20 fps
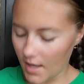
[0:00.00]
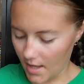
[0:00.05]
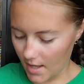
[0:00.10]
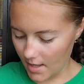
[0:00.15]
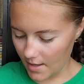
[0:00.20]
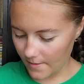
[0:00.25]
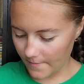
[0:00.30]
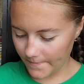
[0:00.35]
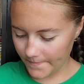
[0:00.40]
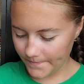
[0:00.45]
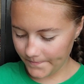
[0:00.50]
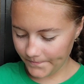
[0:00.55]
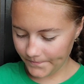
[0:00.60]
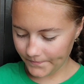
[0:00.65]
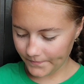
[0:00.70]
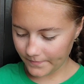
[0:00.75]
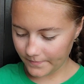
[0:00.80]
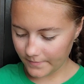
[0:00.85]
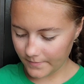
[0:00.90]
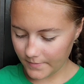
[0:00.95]
Um,
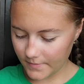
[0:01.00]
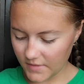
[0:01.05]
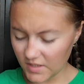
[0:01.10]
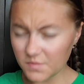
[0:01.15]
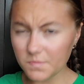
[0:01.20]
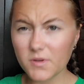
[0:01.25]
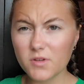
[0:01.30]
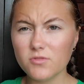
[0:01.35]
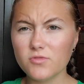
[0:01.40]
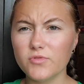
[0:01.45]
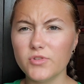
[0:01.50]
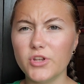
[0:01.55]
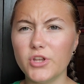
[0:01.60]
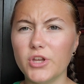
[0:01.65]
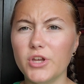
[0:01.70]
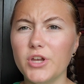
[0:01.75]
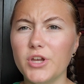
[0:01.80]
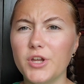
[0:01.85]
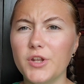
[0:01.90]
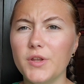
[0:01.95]
this book was really
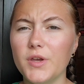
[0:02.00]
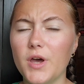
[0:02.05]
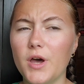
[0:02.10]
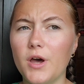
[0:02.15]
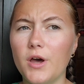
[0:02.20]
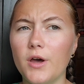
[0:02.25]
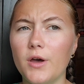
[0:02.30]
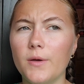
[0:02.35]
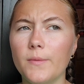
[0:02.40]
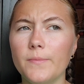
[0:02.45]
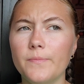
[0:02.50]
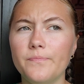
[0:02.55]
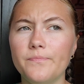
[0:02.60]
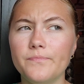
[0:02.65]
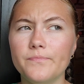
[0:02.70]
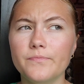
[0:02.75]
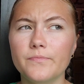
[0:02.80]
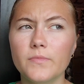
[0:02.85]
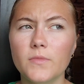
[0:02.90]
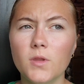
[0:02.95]
good. Um,
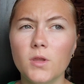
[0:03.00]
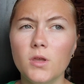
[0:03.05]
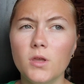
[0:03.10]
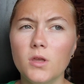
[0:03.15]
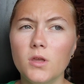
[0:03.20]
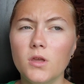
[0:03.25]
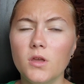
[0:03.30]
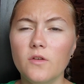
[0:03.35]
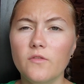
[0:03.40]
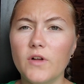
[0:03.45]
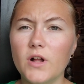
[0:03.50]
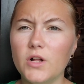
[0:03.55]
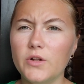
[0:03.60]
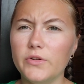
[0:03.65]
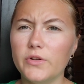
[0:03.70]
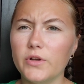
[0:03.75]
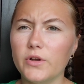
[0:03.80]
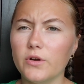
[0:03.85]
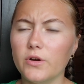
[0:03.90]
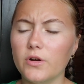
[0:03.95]

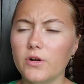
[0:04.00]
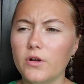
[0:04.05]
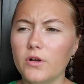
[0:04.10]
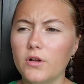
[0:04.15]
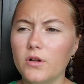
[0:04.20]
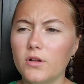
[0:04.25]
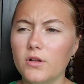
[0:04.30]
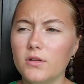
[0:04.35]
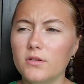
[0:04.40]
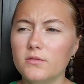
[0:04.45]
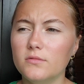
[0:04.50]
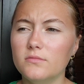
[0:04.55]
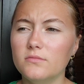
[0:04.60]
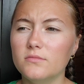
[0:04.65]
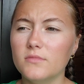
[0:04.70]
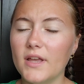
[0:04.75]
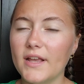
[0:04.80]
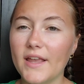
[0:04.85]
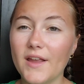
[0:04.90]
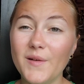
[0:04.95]
followed a girl.
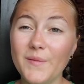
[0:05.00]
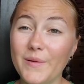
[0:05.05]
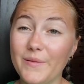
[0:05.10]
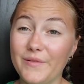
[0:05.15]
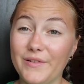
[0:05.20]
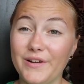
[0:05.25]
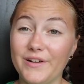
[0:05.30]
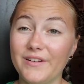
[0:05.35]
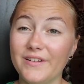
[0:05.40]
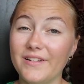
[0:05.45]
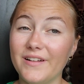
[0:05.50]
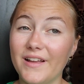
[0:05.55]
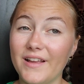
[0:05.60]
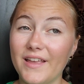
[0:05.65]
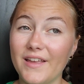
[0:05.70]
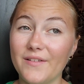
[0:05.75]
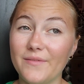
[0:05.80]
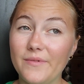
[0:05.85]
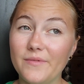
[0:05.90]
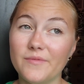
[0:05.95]
I can't remember.
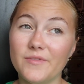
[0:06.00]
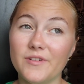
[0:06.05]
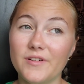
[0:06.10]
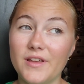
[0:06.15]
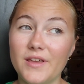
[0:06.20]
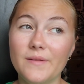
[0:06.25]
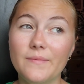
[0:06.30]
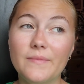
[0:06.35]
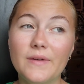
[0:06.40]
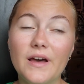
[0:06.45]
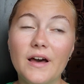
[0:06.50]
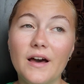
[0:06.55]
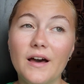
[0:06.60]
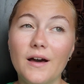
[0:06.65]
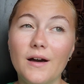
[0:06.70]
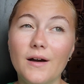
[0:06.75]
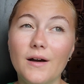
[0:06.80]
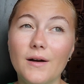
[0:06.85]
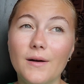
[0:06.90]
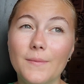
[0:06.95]
I can't remember her name.
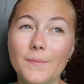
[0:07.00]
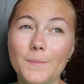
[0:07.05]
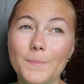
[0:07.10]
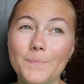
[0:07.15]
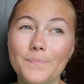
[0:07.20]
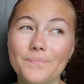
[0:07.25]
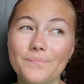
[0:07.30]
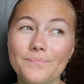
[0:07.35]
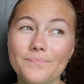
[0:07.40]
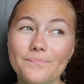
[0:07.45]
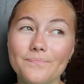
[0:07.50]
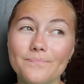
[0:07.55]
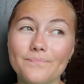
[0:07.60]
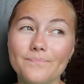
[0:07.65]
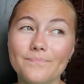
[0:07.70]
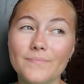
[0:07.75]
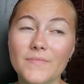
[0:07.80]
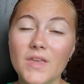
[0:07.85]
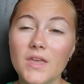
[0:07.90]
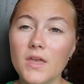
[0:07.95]
Um,
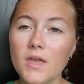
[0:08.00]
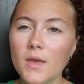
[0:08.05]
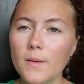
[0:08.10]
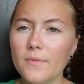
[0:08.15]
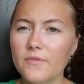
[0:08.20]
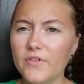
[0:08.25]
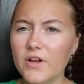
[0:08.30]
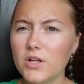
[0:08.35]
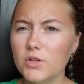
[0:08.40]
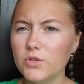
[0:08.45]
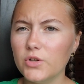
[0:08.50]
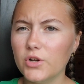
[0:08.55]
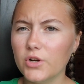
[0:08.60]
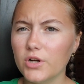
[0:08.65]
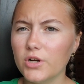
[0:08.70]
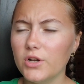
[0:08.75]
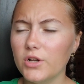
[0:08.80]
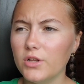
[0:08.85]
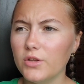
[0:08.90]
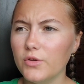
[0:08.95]
followed a
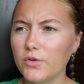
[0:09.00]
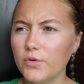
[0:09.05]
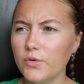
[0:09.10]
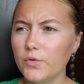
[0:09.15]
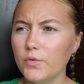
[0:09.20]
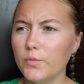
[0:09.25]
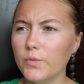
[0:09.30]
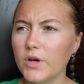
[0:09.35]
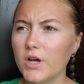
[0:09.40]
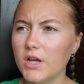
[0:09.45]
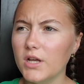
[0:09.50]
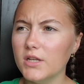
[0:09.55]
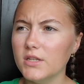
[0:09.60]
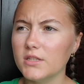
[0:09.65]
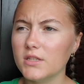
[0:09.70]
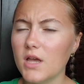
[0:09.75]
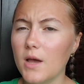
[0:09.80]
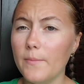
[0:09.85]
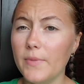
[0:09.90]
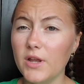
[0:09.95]
girl who
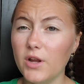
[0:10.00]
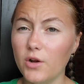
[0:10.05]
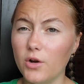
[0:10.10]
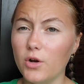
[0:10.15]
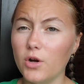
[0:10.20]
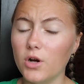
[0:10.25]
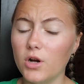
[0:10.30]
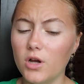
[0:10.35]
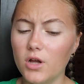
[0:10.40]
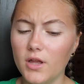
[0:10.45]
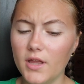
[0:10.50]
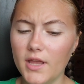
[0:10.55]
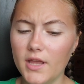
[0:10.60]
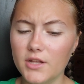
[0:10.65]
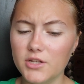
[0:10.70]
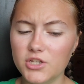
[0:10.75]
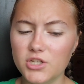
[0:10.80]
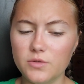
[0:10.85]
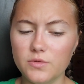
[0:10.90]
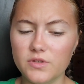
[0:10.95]
was a bigger girl
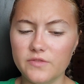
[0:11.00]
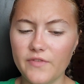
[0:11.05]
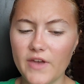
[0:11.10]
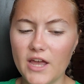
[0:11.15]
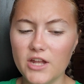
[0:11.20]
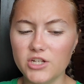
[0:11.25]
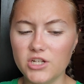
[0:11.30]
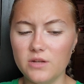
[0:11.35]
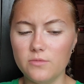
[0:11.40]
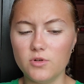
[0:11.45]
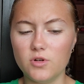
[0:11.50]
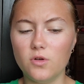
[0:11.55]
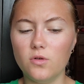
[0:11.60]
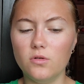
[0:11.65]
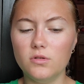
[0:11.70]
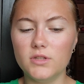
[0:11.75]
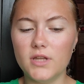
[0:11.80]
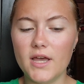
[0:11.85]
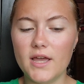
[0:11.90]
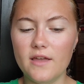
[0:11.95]
and she was fat shamed her
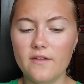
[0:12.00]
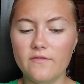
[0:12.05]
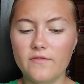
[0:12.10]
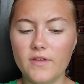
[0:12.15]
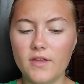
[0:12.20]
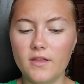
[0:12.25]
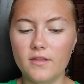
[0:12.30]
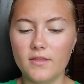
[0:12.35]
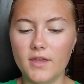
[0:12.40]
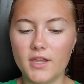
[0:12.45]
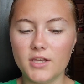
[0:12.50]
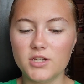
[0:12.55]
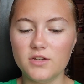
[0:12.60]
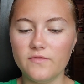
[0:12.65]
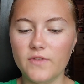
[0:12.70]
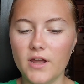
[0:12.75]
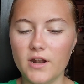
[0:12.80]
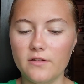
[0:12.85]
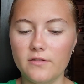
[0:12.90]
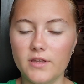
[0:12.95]
whole life and like
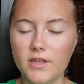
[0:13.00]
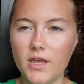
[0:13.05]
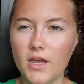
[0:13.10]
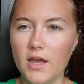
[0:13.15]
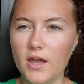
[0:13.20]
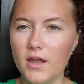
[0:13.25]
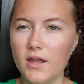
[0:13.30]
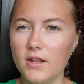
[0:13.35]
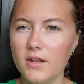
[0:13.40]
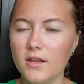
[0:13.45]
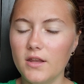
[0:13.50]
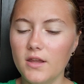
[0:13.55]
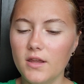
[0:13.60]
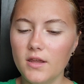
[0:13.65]
she finally got